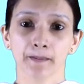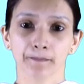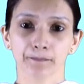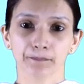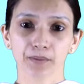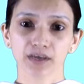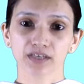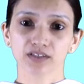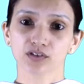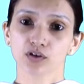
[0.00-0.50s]

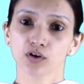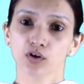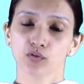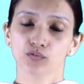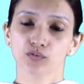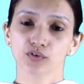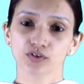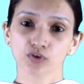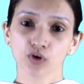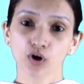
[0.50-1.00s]
but
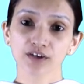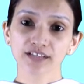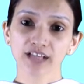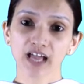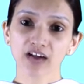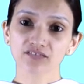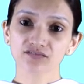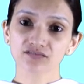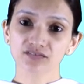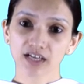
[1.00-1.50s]
would not
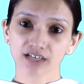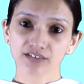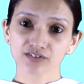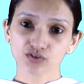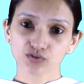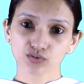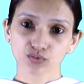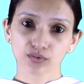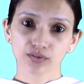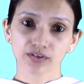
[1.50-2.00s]
have done
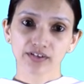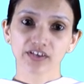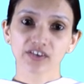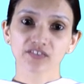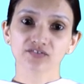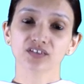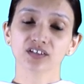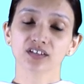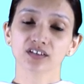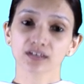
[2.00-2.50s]
so
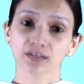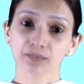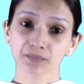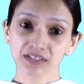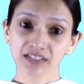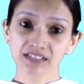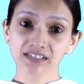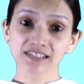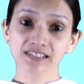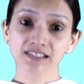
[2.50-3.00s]
if the
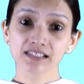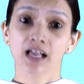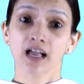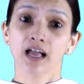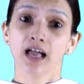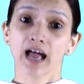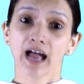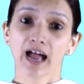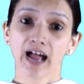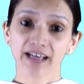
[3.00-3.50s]
criminal
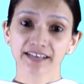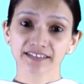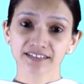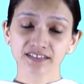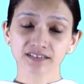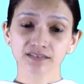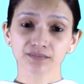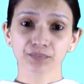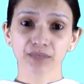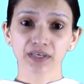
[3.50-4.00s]

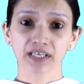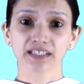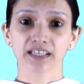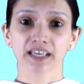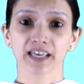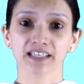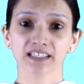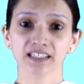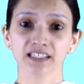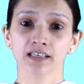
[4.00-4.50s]
hadn't made
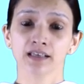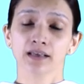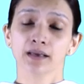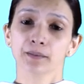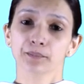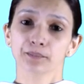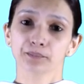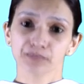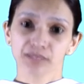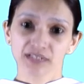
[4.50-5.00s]
any
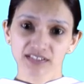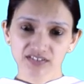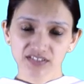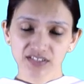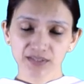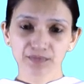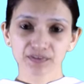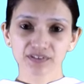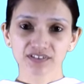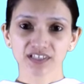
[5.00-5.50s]

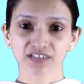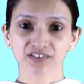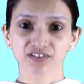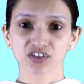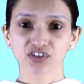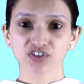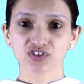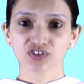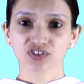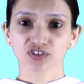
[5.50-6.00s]

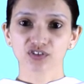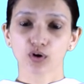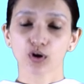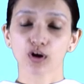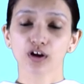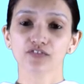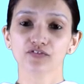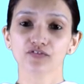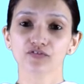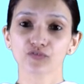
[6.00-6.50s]
misrepresentation
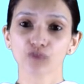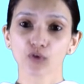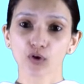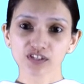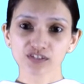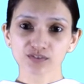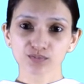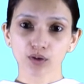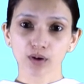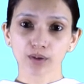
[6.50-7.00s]
or
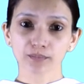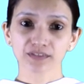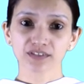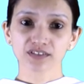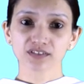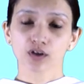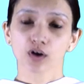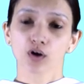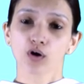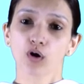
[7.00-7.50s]
false promise
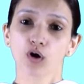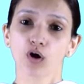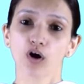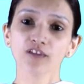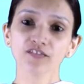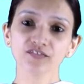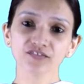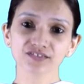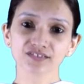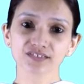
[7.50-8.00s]
of
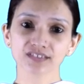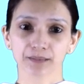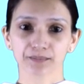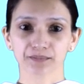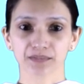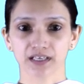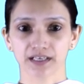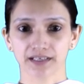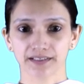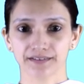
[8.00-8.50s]
some
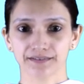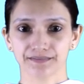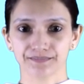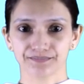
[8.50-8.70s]
kind.